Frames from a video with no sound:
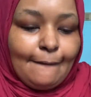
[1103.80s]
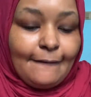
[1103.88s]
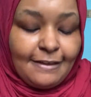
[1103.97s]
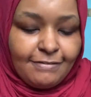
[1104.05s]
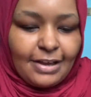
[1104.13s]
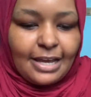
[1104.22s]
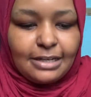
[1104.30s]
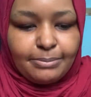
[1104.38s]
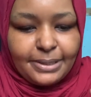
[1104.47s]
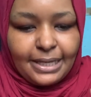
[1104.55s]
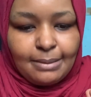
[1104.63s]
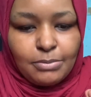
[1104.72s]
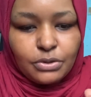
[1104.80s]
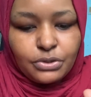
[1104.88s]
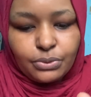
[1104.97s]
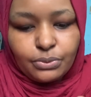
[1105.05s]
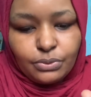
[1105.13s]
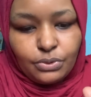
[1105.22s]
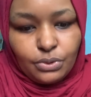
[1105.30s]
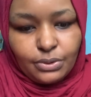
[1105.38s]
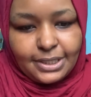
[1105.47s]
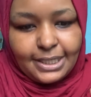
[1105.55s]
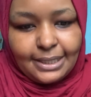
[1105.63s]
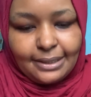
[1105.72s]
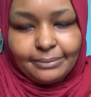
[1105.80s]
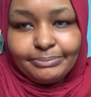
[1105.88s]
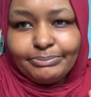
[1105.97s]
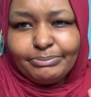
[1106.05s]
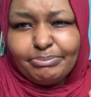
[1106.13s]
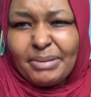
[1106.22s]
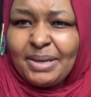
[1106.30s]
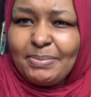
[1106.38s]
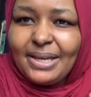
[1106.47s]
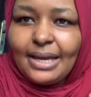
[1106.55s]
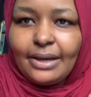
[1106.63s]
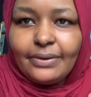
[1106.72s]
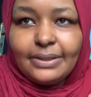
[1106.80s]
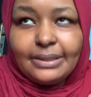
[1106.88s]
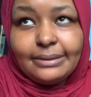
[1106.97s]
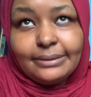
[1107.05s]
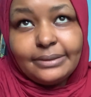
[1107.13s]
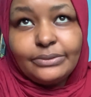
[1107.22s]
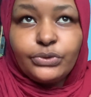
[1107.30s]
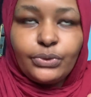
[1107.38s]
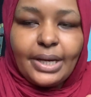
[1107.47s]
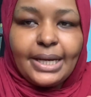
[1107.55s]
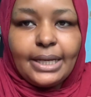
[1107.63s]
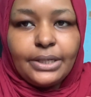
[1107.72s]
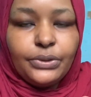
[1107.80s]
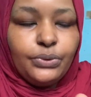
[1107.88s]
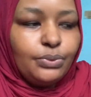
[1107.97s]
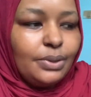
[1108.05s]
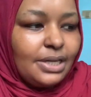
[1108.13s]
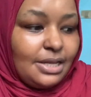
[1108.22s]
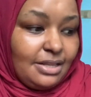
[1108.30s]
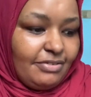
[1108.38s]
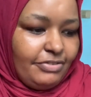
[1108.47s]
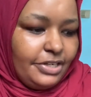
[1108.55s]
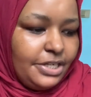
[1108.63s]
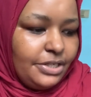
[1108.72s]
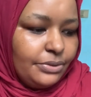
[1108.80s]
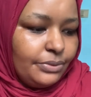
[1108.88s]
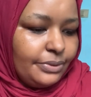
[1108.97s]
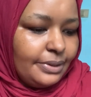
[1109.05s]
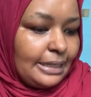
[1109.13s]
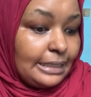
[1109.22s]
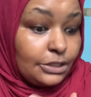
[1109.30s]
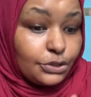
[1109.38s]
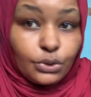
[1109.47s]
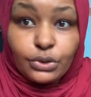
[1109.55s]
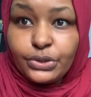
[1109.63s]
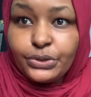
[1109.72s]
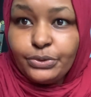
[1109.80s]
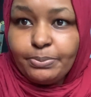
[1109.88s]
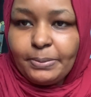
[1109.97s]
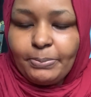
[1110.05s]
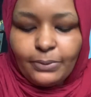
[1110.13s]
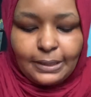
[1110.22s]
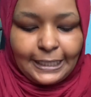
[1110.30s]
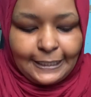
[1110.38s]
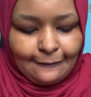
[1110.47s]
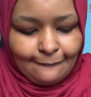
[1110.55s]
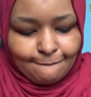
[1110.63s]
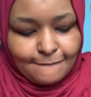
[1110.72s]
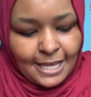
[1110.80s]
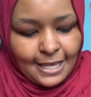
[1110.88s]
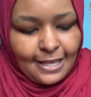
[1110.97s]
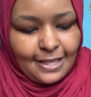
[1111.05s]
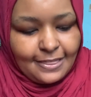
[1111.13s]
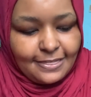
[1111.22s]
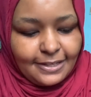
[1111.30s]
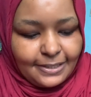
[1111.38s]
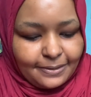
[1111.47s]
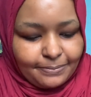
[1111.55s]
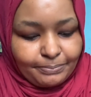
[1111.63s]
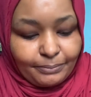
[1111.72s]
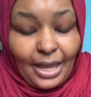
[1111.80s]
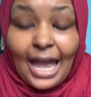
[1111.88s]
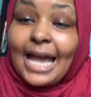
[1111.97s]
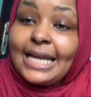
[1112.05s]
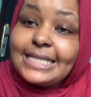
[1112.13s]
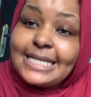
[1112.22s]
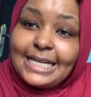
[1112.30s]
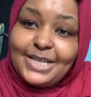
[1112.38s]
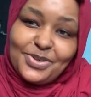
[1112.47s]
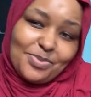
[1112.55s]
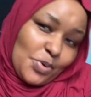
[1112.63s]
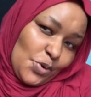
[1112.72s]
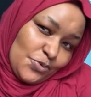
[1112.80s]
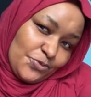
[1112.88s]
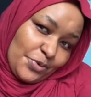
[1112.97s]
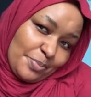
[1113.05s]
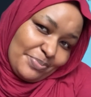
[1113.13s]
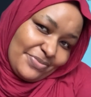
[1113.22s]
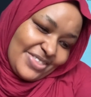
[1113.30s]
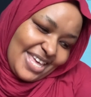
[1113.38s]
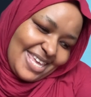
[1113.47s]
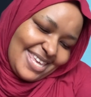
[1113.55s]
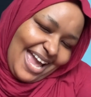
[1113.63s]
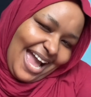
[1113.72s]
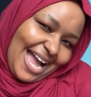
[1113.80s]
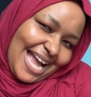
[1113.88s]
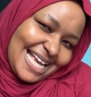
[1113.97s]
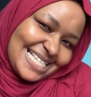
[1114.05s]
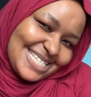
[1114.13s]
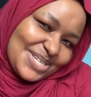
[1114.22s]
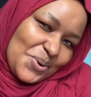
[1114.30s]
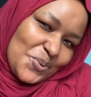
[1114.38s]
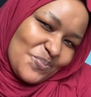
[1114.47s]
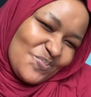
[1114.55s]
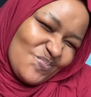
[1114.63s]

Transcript: if I'll be able to go there, maybe I will try and do another video. I'll talk to you people, and then I'll tell you more from there. So